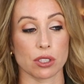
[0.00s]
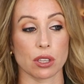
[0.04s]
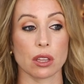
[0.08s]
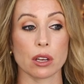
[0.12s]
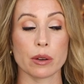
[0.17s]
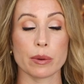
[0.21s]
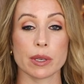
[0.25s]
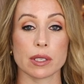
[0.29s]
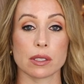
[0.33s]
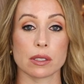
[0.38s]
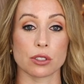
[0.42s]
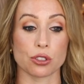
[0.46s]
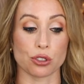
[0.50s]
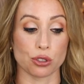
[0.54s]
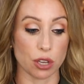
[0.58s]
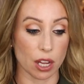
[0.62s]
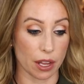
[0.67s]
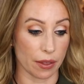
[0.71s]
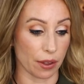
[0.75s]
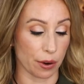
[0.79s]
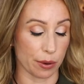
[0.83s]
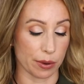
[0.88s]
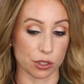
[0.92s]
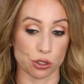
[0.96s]
So there was,
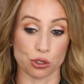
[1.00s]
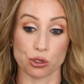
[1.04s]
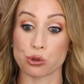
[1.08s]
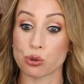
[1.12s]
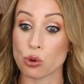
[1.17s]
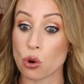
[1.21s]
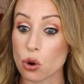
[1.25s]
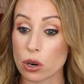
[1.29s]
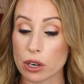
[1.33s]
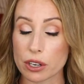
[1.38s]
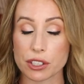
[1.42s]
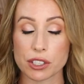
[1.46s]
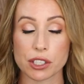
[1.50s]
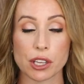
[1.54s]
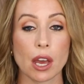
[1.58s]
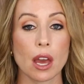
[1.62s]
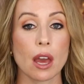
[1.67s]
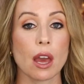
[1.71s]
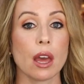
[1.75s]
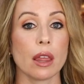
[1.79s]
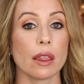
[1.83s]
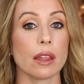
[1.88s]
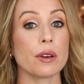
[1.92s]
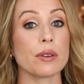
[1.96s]
and there was drawers.
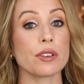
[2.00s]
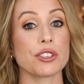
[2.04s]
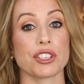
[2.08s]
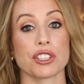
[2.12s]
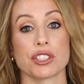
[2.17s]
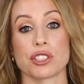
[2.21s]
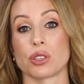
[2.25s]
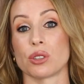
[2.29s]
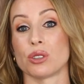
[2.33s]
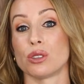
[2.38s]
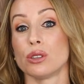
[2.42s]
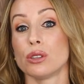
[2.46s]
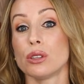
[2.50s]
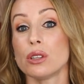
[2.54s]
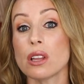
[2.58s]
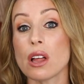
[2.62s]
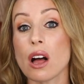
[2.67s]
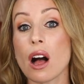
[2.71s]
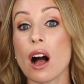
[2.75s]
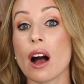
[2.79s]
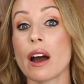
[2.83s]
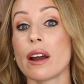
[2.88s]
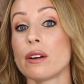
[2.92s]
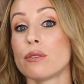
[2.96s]
There was just a
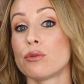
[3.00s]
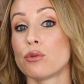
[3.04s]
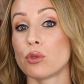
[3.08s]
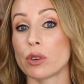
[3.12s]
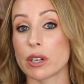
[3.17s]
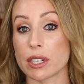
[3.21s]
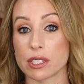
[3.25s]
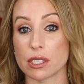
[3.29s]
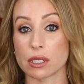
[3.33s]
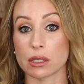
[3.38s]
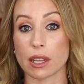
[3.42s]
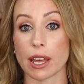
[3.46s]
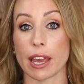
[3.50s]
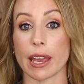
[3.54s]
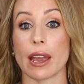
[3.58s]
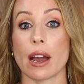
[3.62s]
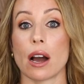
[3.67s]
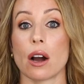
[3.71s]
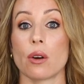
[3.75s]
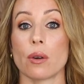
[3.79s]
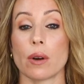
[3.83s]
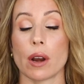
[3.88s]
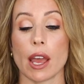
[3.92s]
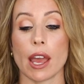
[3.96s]
lot of wood to lay
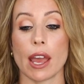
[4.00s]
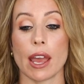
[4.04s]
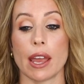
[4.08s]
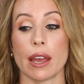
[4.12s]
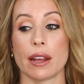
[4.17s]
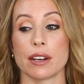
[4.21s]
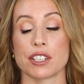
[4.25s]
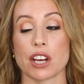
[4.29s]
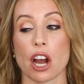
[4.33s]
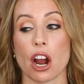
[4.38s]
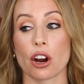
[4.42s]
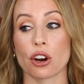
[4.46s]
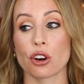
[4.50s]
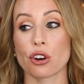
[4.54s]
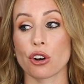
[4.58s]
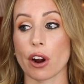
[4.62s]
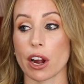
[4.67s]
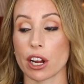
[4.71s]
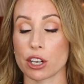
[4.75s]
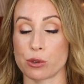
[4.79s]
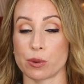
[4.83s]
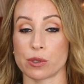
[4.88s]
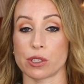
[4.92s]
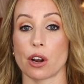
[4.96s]
out, and our
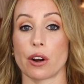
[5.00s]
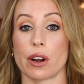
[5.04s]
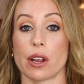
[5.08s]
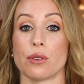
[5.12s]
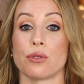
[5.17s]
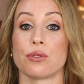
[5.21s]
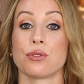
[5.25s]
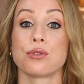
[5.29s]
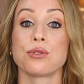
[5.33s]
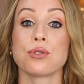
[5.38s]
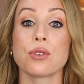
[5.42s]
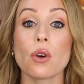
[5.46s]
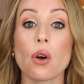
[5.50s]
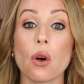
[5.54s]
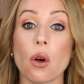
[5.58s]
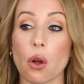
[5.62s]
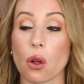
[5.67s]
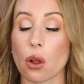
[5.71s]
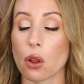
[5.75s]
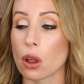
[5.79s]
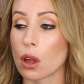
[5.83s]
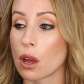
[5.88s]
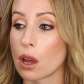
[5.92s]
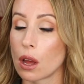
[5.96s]
garage was already
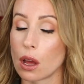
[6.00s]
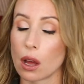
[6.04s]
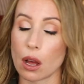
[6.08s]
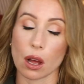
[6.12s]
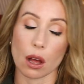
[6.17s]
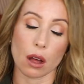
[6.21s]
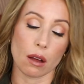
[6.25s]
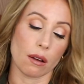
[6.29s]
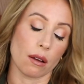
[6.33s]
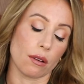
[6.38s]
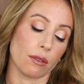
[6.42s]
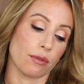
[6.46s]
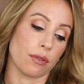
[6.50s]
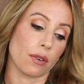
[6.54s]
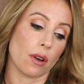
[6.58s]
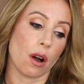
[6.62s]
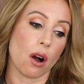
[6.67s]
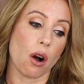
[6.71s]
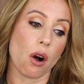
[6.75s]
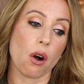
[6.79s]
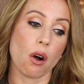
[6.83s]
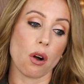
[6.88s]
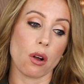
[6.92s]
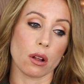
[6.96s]
full of
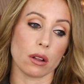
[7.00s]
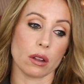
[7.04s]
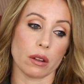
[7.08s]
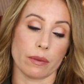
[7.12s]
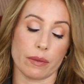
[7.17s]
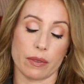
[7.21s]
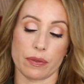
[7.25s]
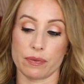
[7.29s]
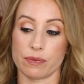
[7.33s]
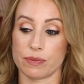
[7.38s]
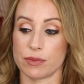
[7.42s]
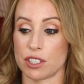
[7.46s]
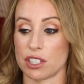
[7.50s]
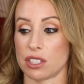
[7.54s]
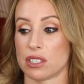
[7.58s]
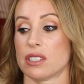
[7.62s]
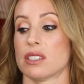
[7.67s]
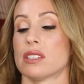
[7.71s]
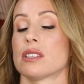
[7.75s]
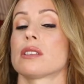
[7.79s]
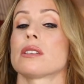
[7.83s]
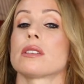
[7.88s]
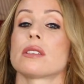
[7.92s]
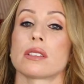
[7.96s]
all
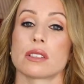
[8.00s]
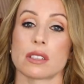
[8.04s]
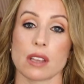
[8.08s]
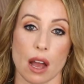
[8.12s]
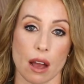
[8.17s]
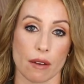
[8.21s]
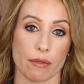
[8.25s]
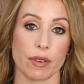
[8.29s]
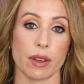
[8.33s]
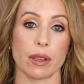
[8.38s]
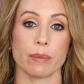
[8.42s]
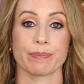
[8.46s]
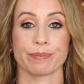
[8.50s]
just stuff.